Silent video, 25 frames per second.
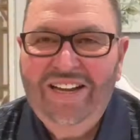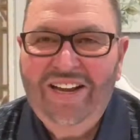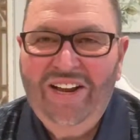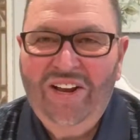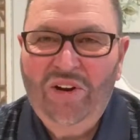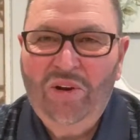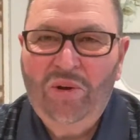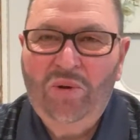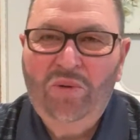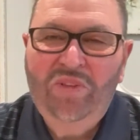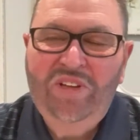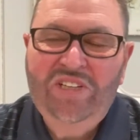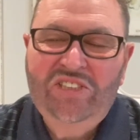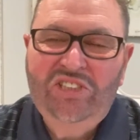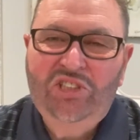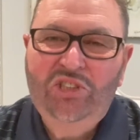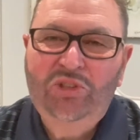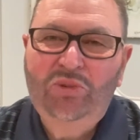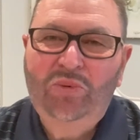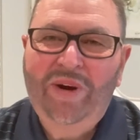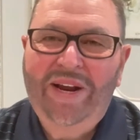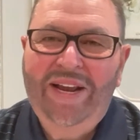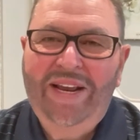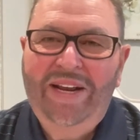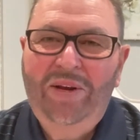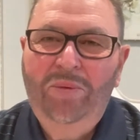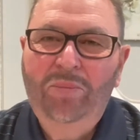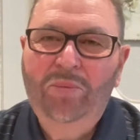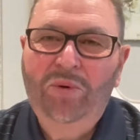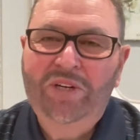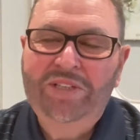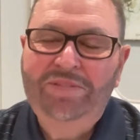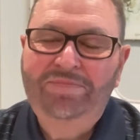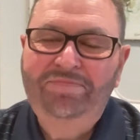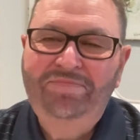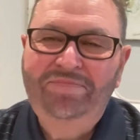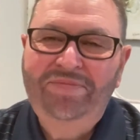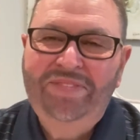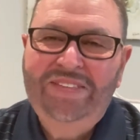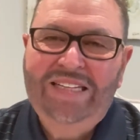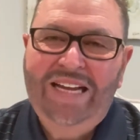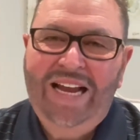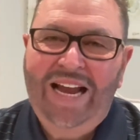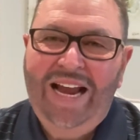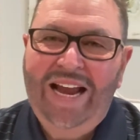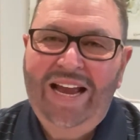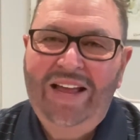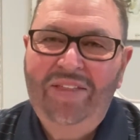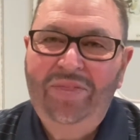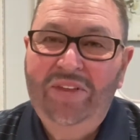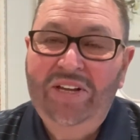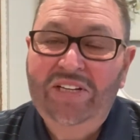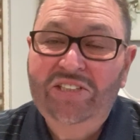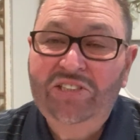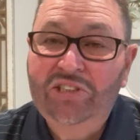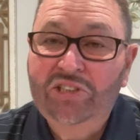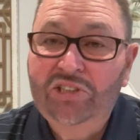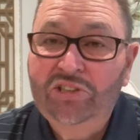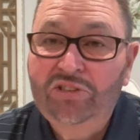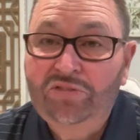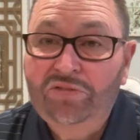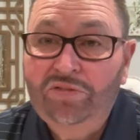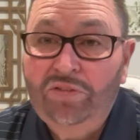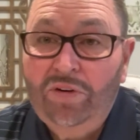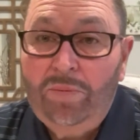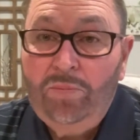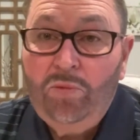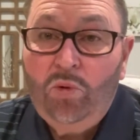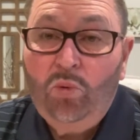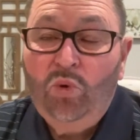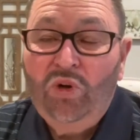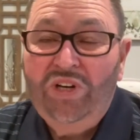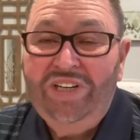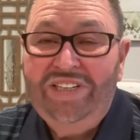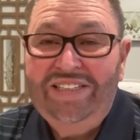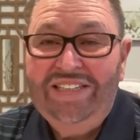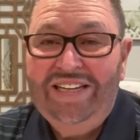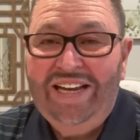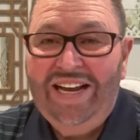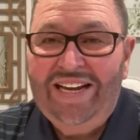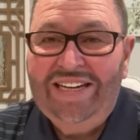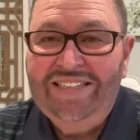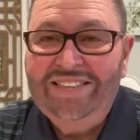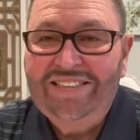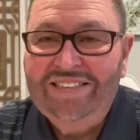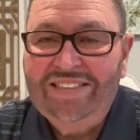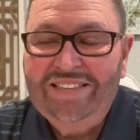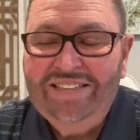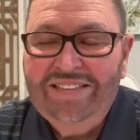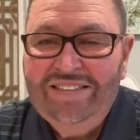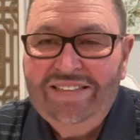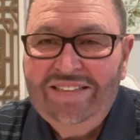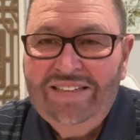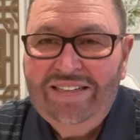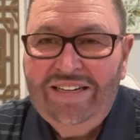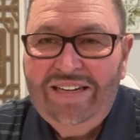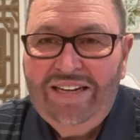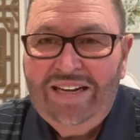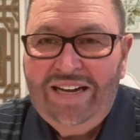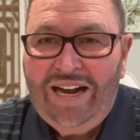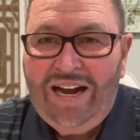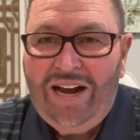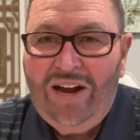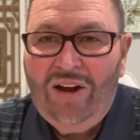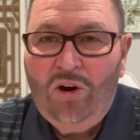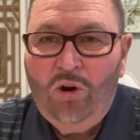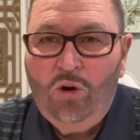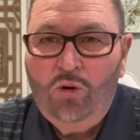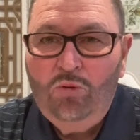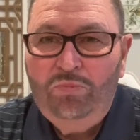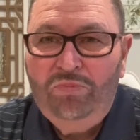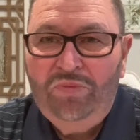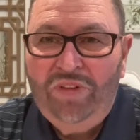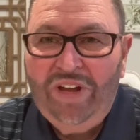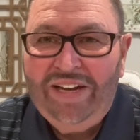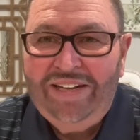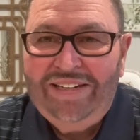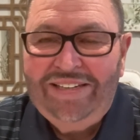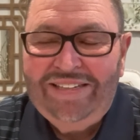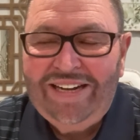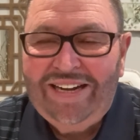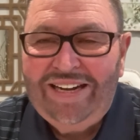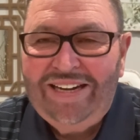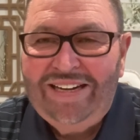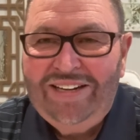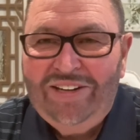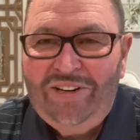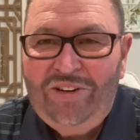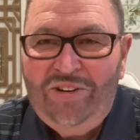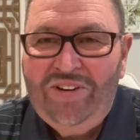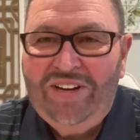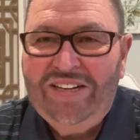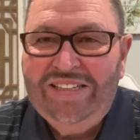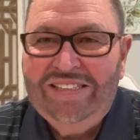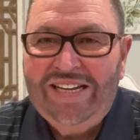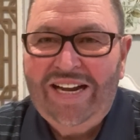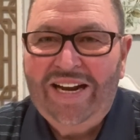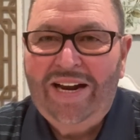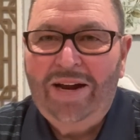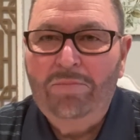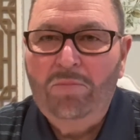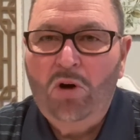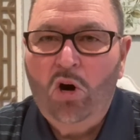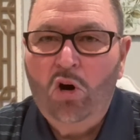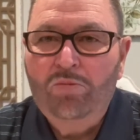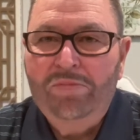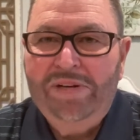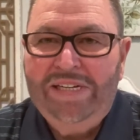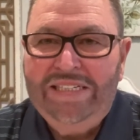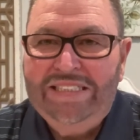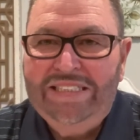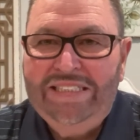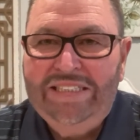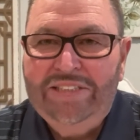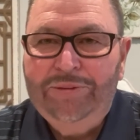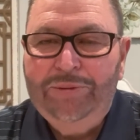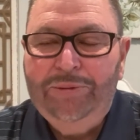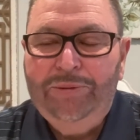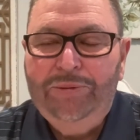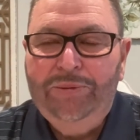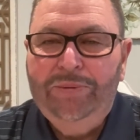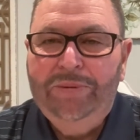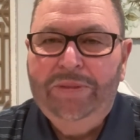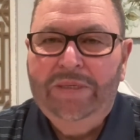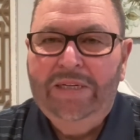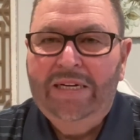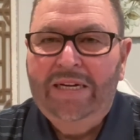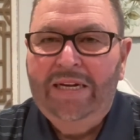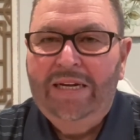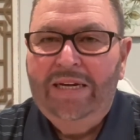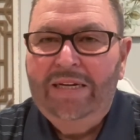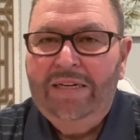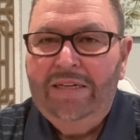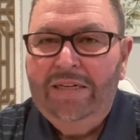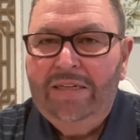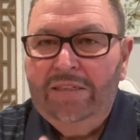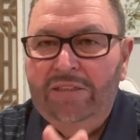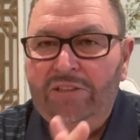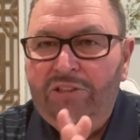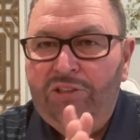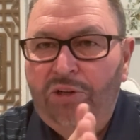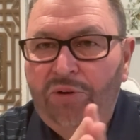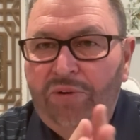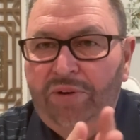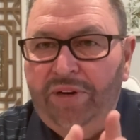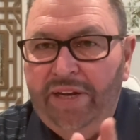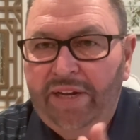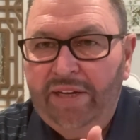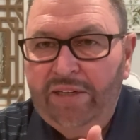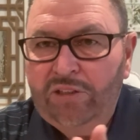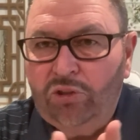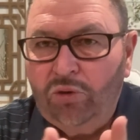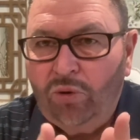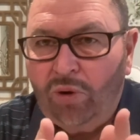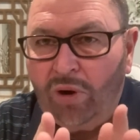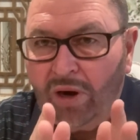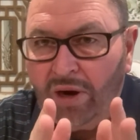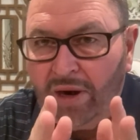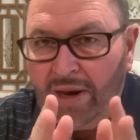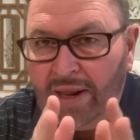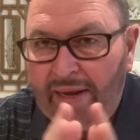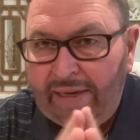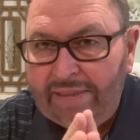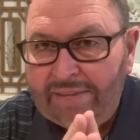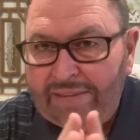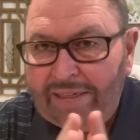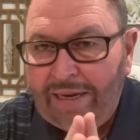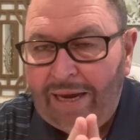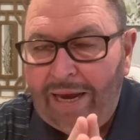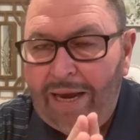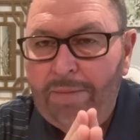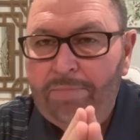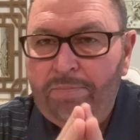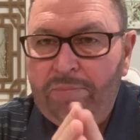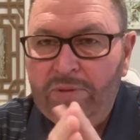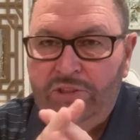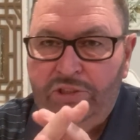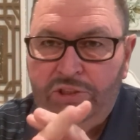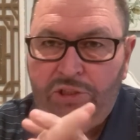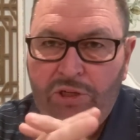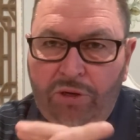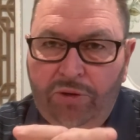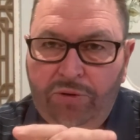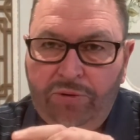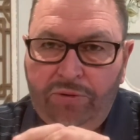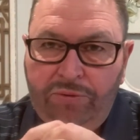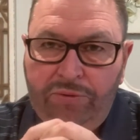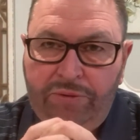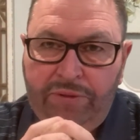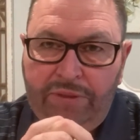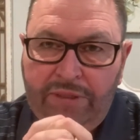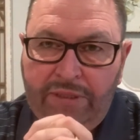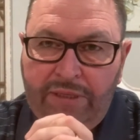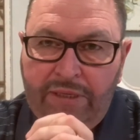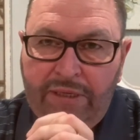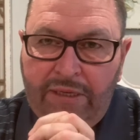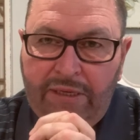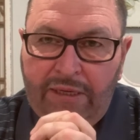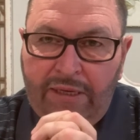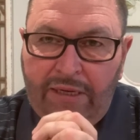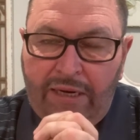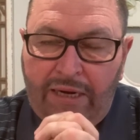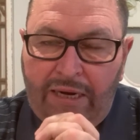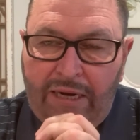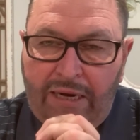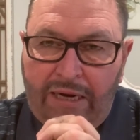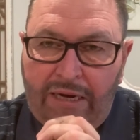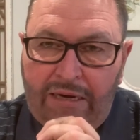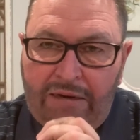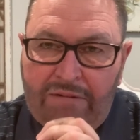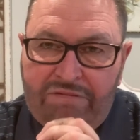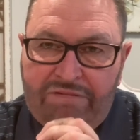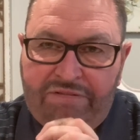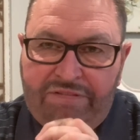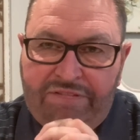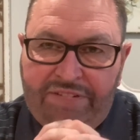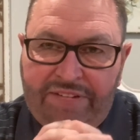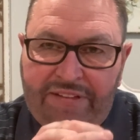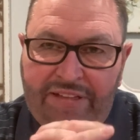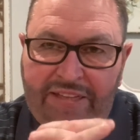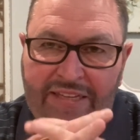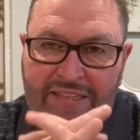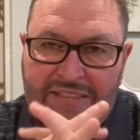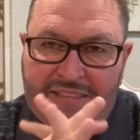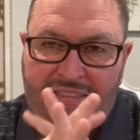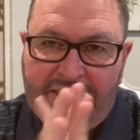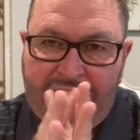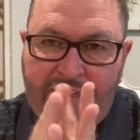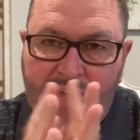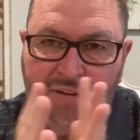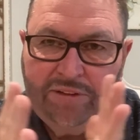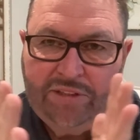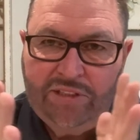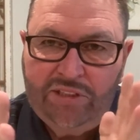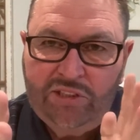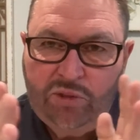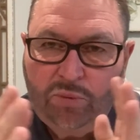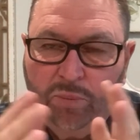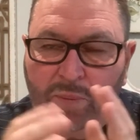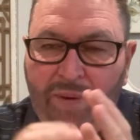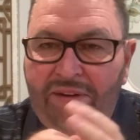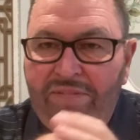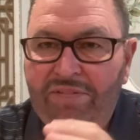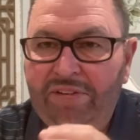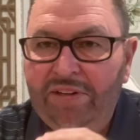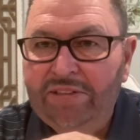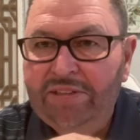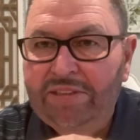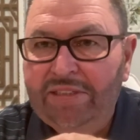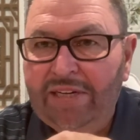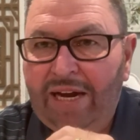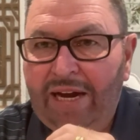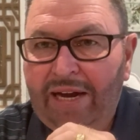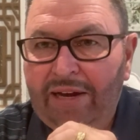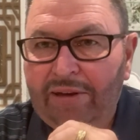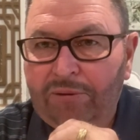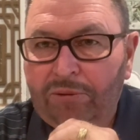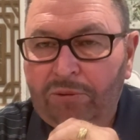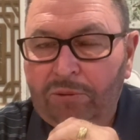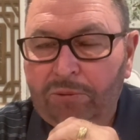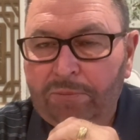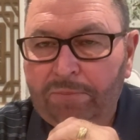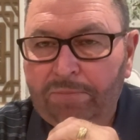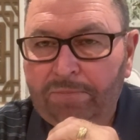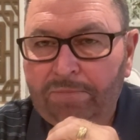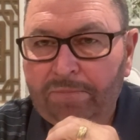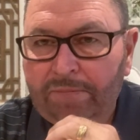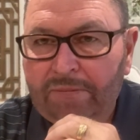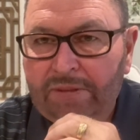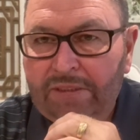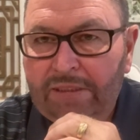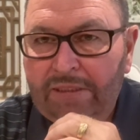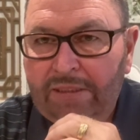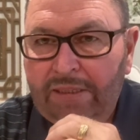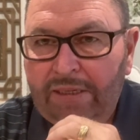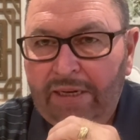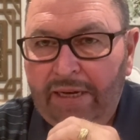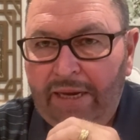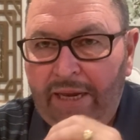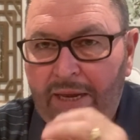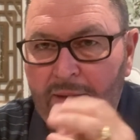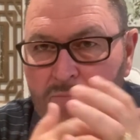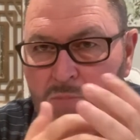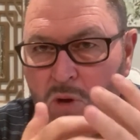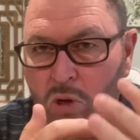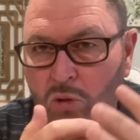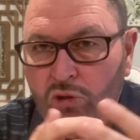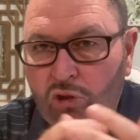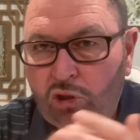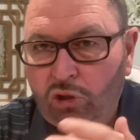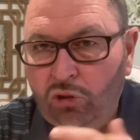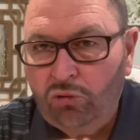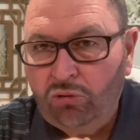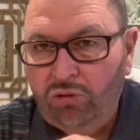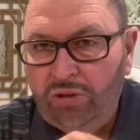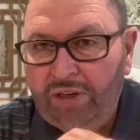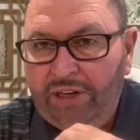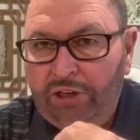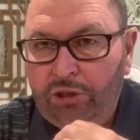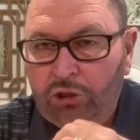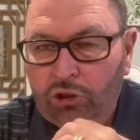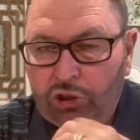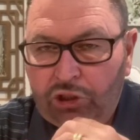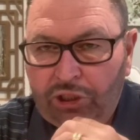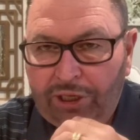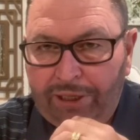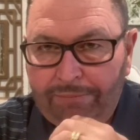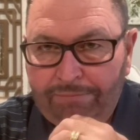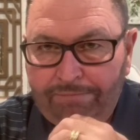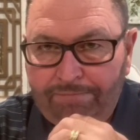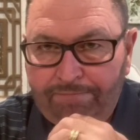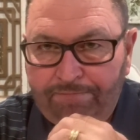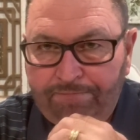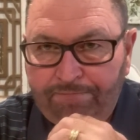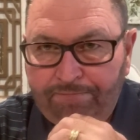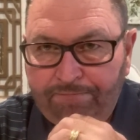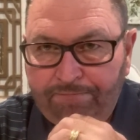Hello, this is Randy Wooden, and this is from the Wooden Desk. I hope that uh, you can take a moment to tune in to our last episode of this series we've entitled Emotional Leadership.